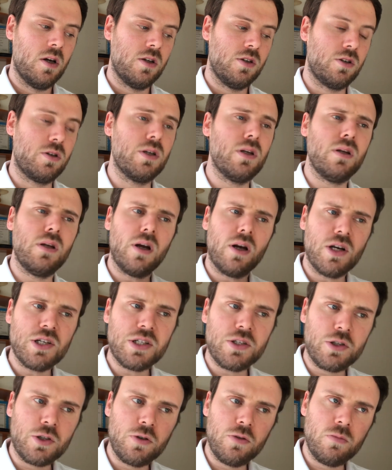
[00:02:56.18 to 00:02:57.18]
you can alert
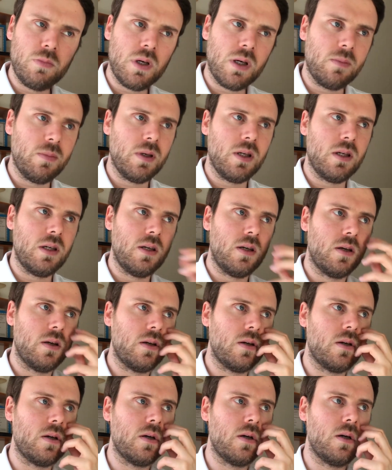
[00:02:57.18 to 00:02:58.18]
it to maybe,
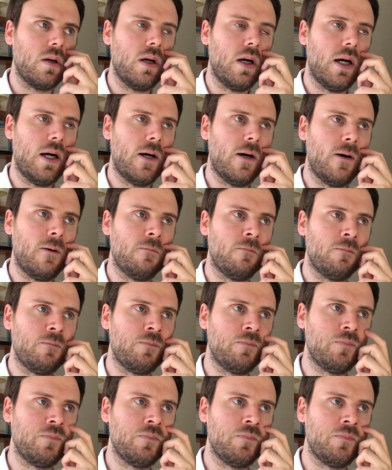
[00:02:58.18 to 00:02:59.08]
um,